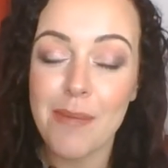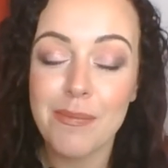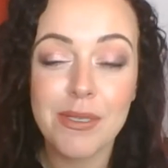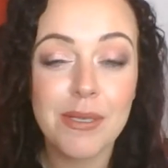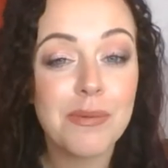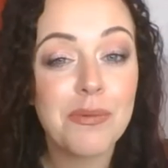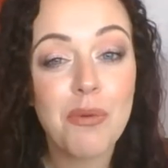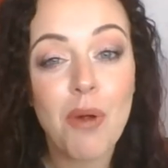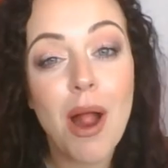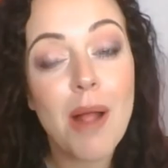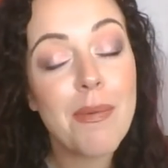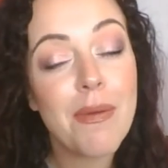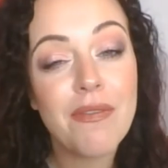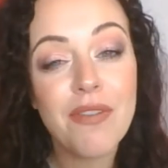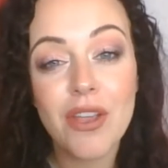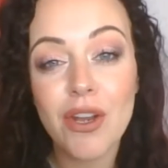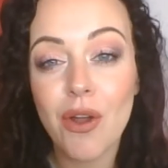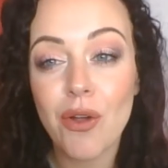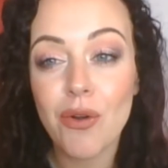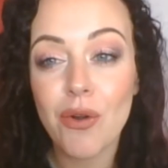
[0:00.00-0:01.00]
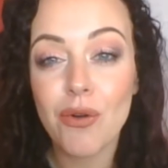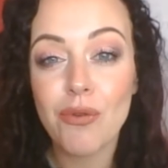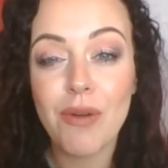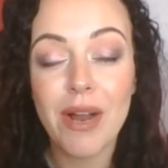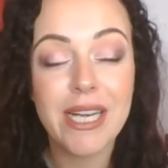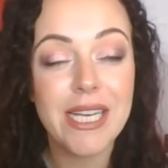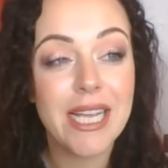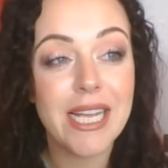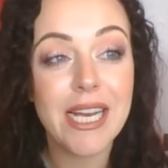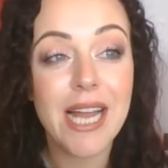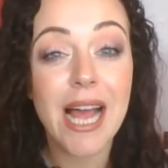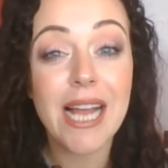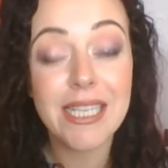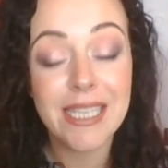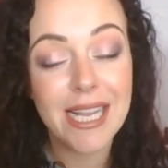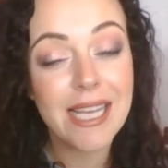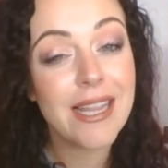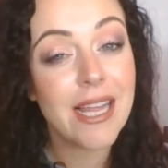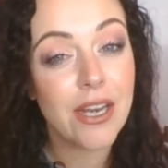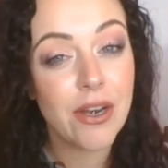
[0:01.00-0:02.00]
Subscribe if you're not already,
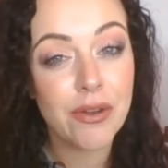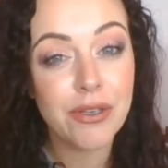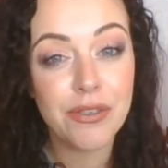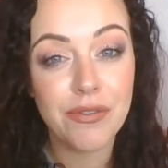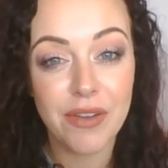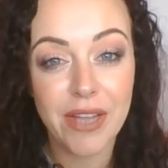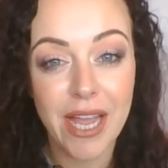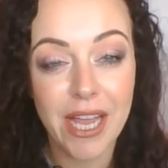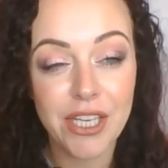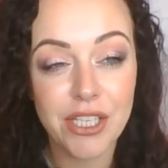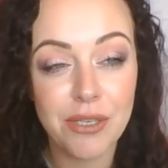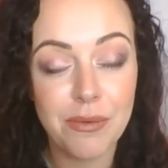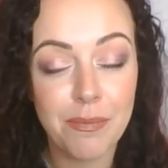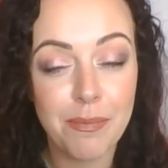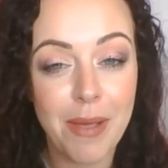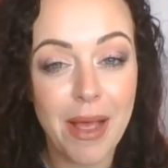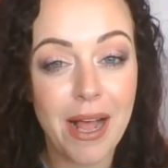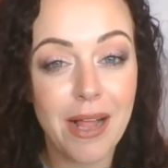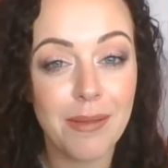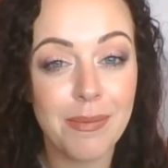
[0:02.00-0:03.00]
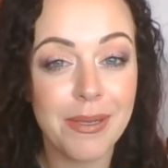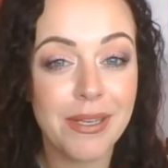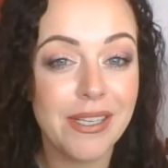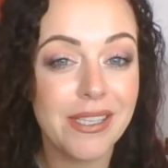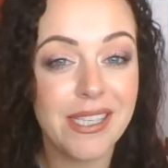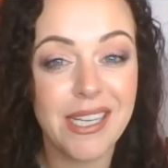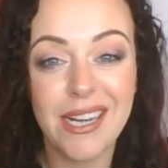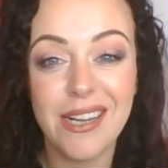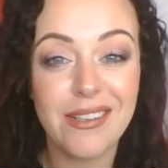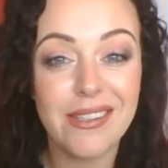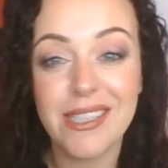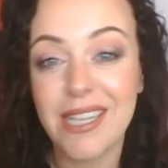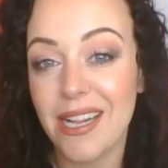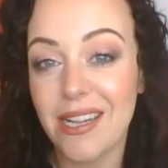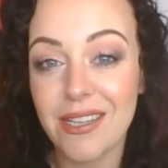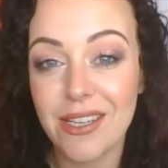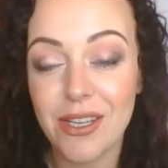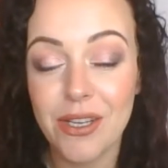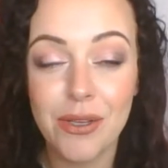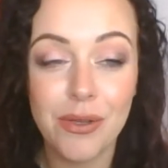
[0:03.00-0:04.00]
and hit that notification bell, because then it'll
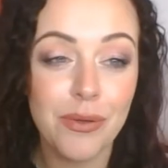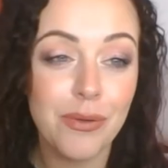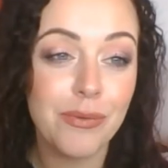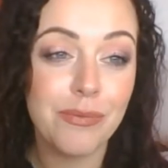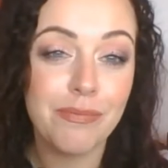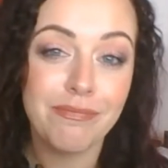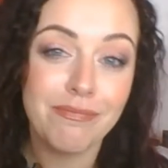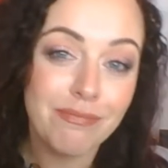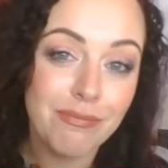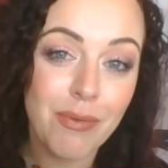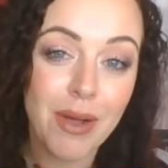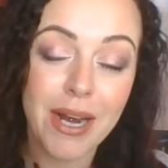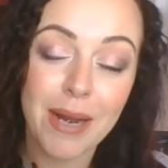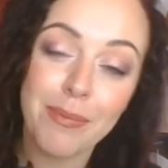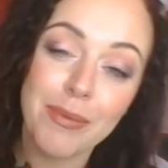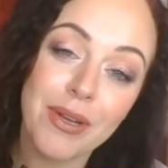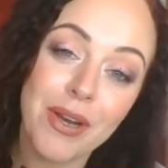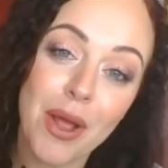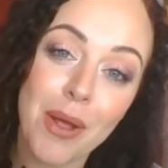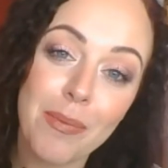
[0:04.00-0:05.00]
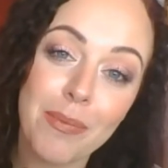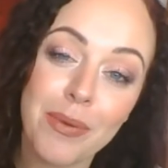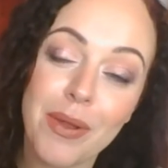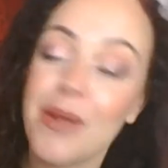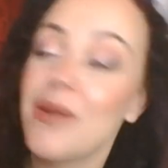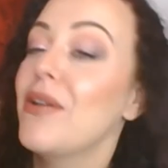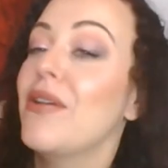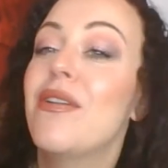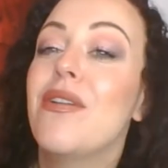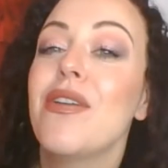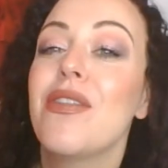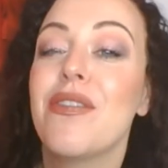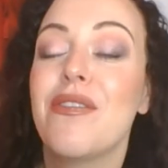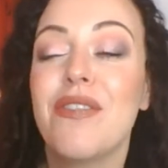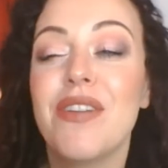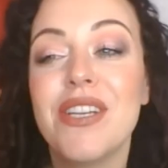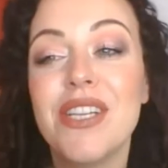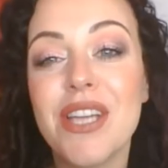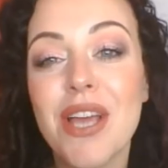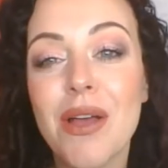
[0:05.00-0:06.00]
tell you when I'm going to upload another
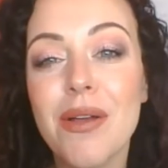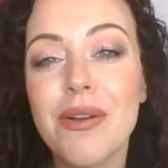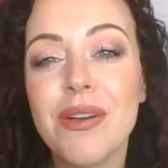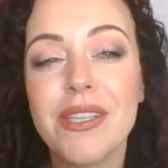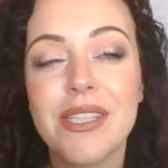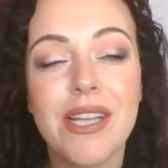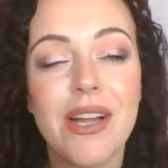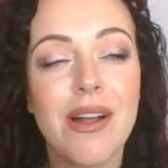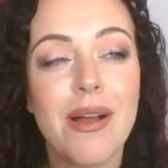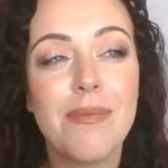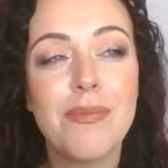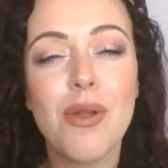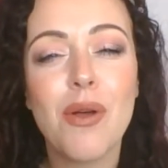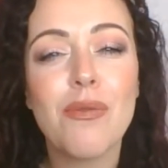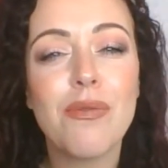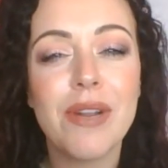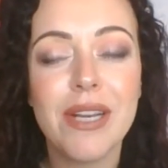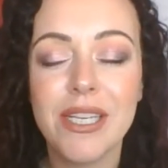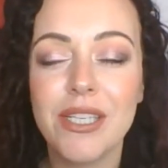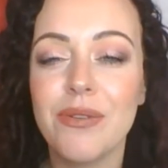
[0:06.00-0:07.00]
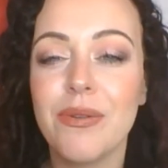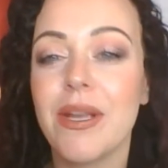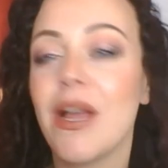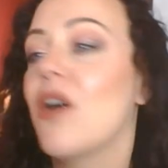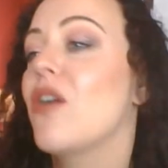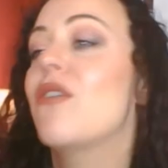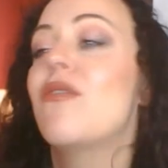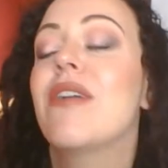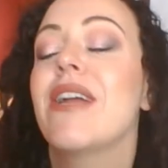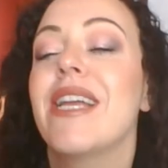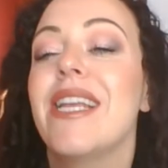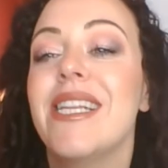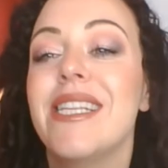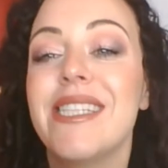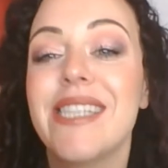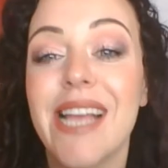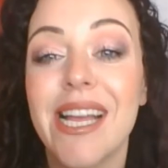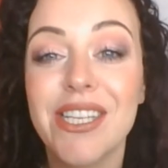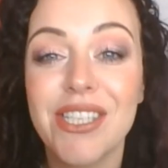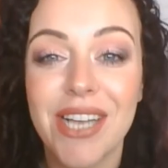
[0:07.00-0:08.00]
video, because I'm not really doing it on a regular
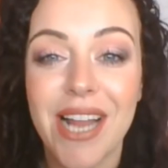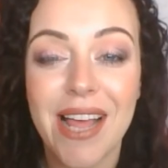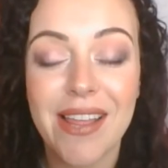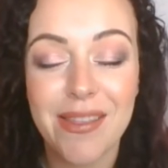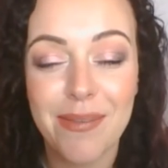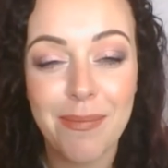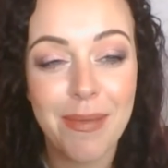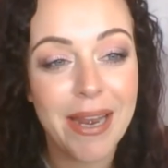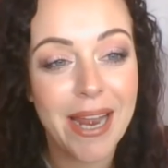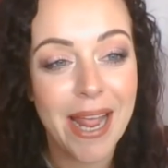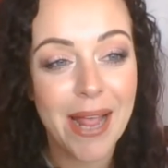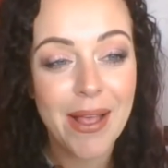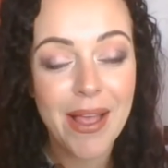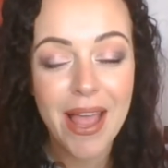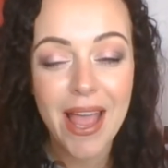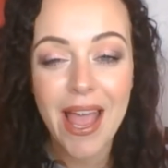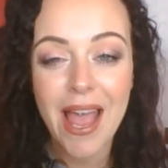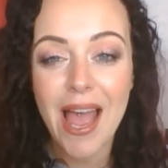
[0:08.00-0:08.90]
schedule at the minute.